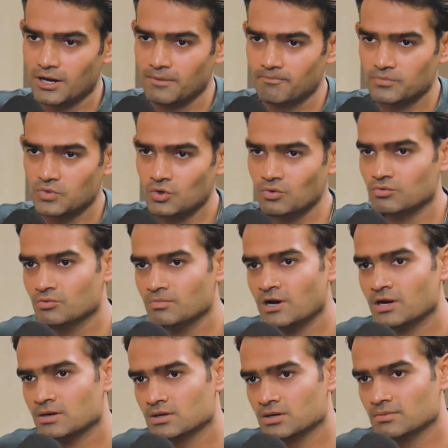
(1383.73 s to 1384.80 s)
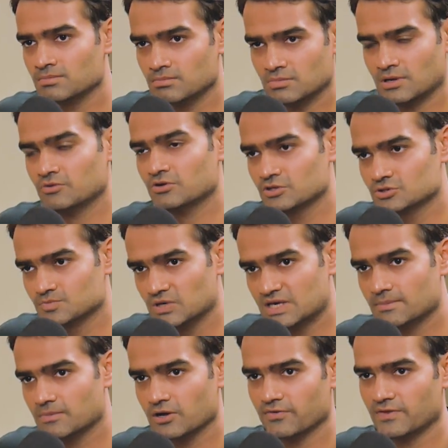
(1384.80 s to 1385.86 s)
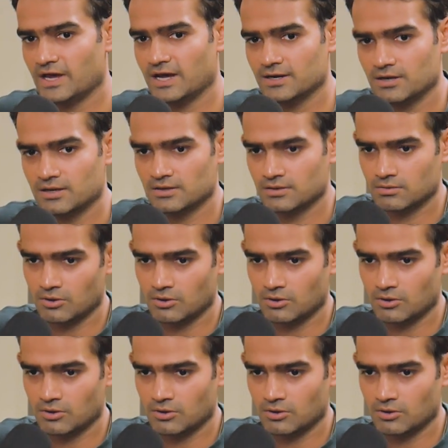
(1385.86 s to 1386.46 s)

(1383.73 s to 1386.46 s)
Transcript: Uma, now that you speak about that,